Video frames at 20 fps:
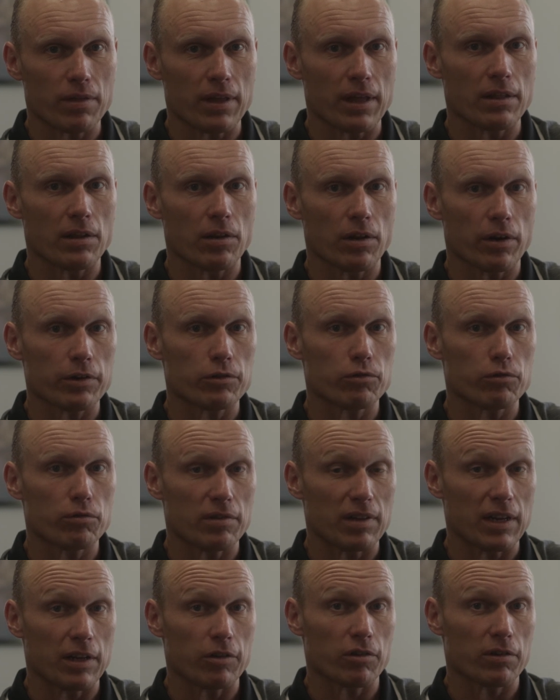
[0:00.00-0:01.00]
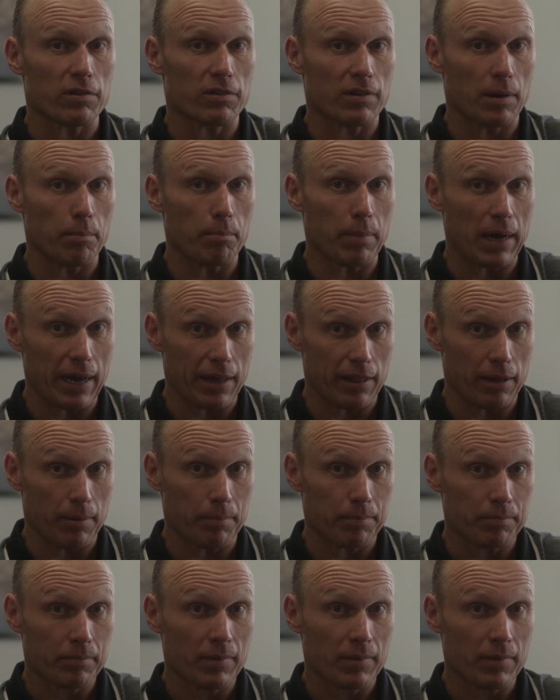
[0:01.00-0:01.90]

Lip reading: than the large strategics can buy them.